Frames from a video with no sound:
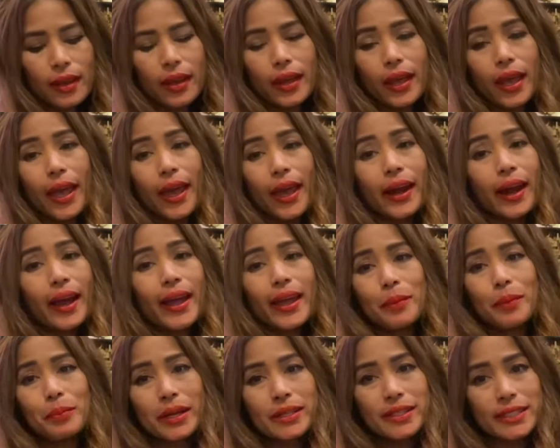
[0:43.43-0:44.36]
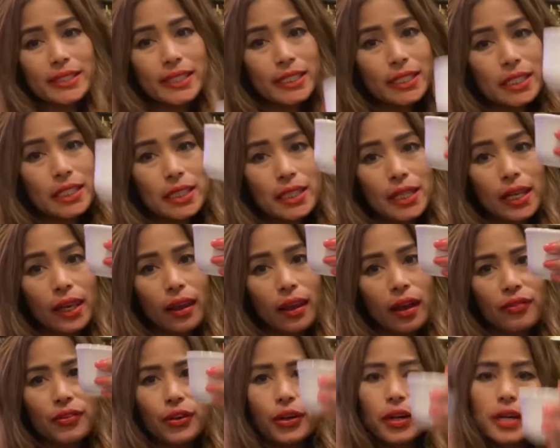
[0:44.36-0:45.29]
And I am a tea
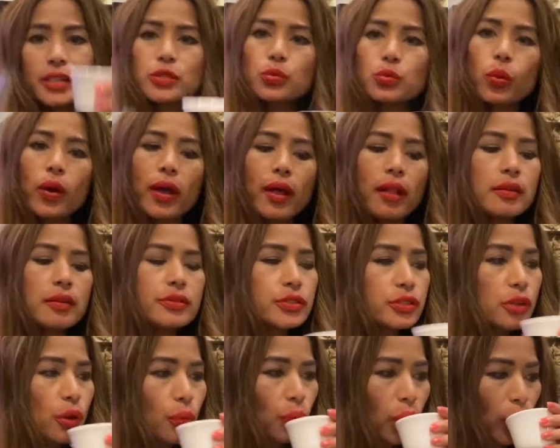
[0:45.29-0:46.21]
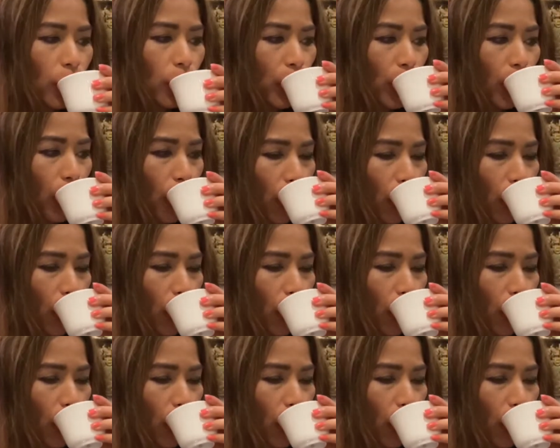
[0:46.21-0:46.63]
lover as well, so um,